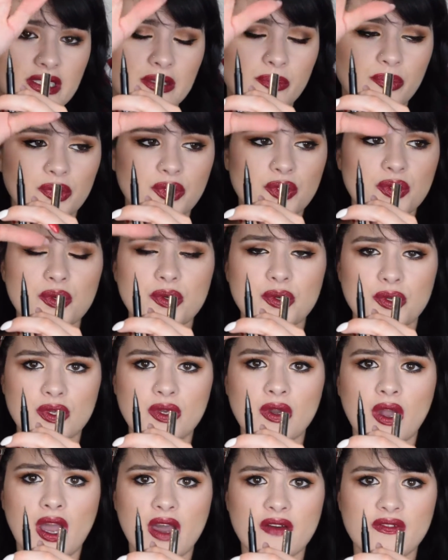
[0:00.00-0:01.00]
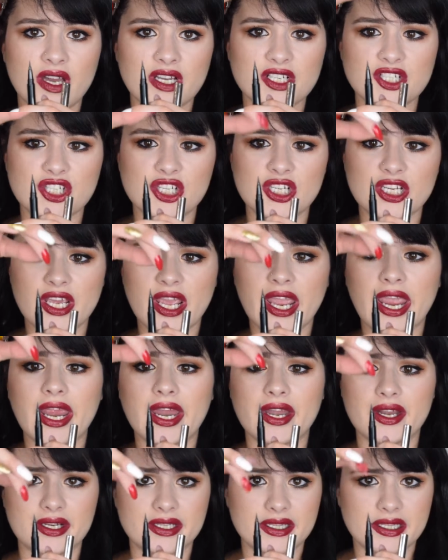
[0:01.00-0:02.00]
tip. You have actually
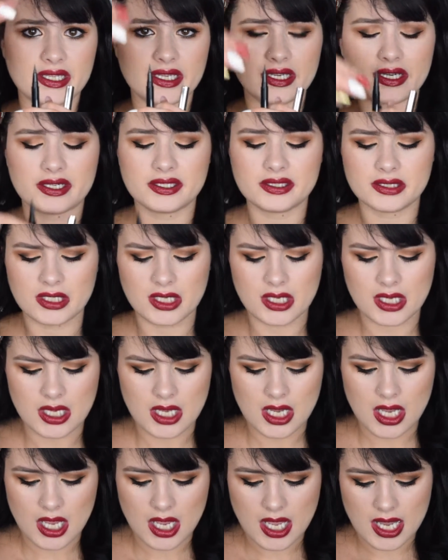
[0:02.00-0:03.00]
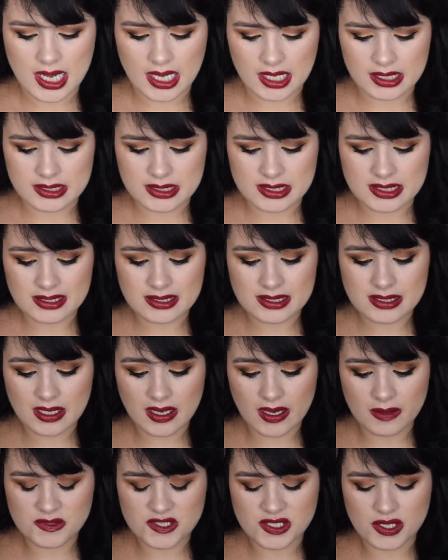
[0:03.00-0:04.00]
hair in there. And
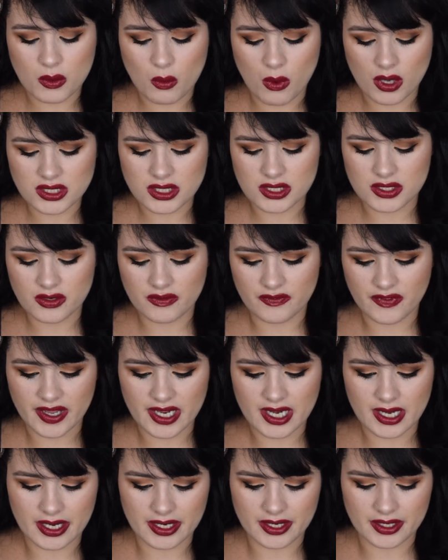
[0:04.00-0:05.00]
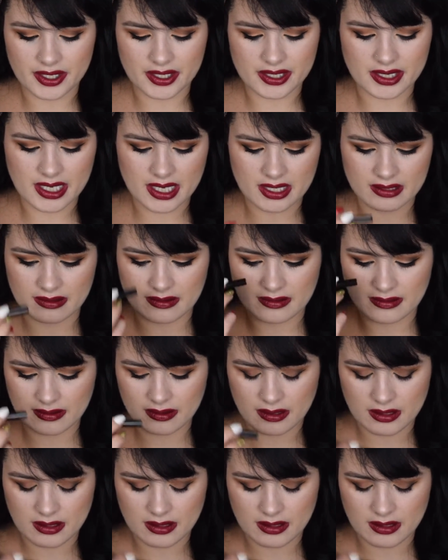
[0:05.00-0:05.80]
sometimes the quantity of eyeliner that